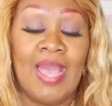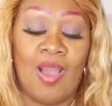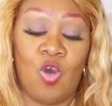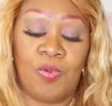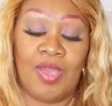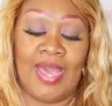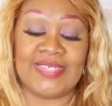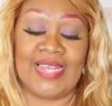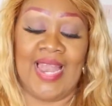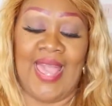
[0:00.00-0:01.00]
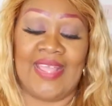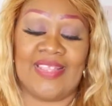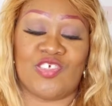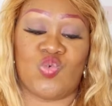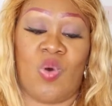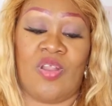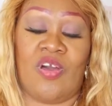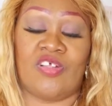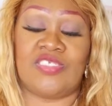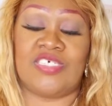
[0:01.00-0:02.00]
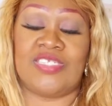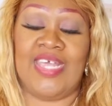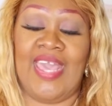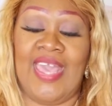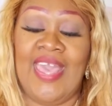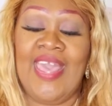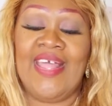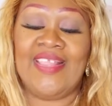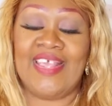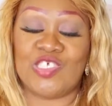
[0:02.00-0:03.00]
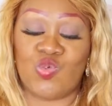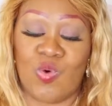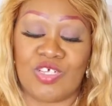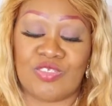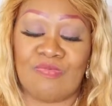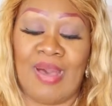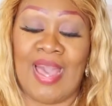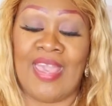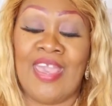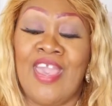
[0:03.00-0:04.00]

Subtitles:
I hope you guys like this one on today. This was my